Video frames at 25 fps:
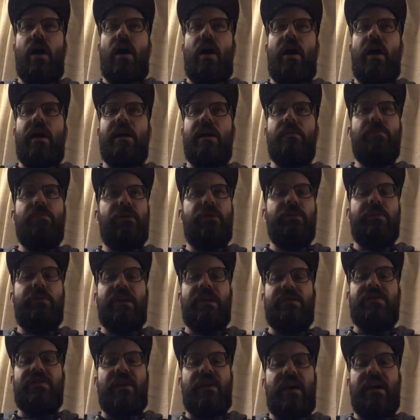He pulled me
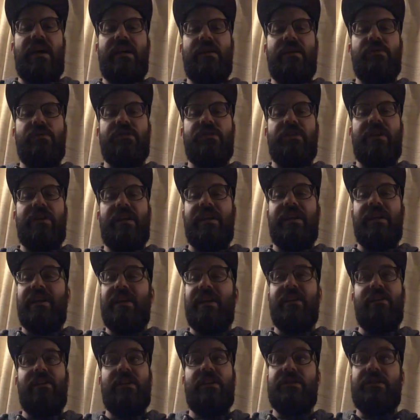aside and he was like,
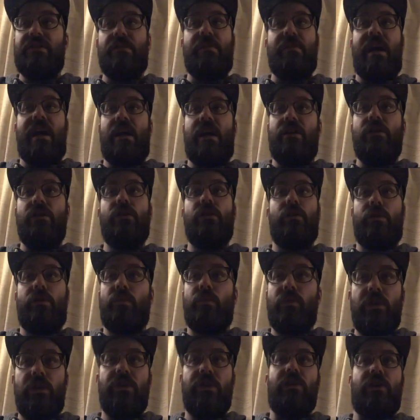listen, man, you're a
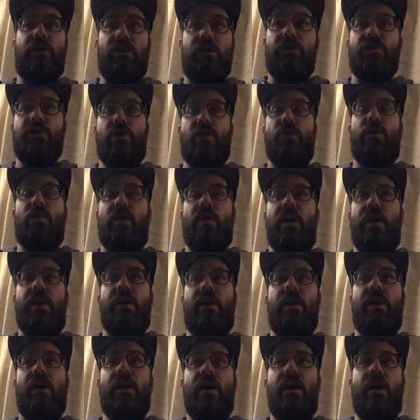really good joke
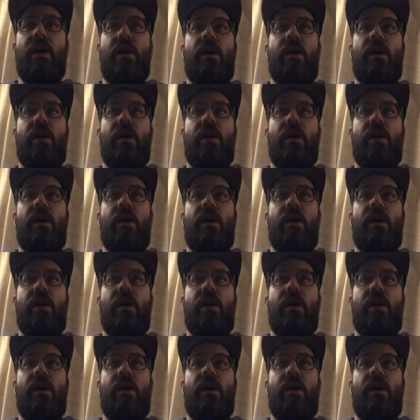writer.